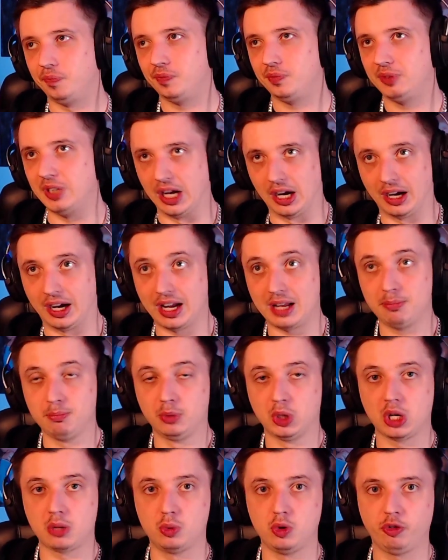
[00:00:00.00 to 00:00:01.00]
Yeah, I'm
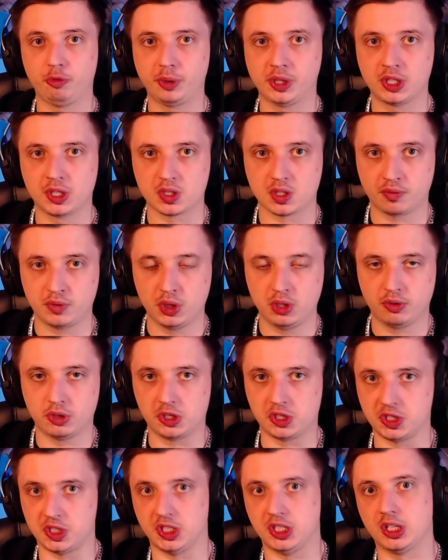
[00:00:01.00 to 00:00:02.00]
gonna move because of
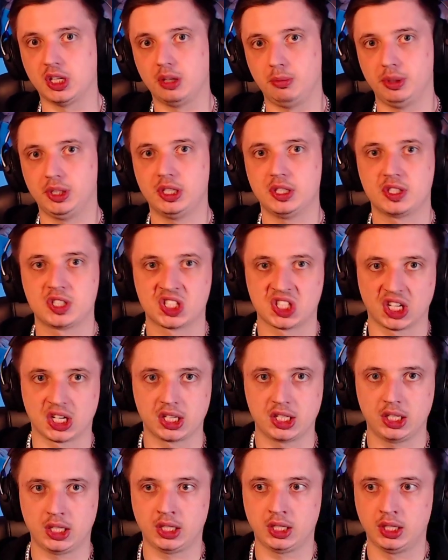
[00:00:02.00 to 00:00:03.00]
university. I begin
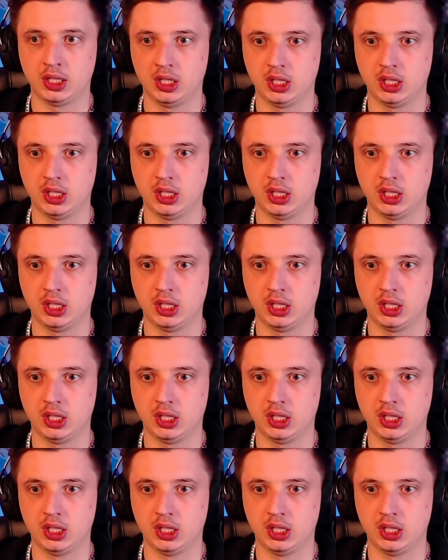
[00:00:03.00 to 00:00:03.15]
studying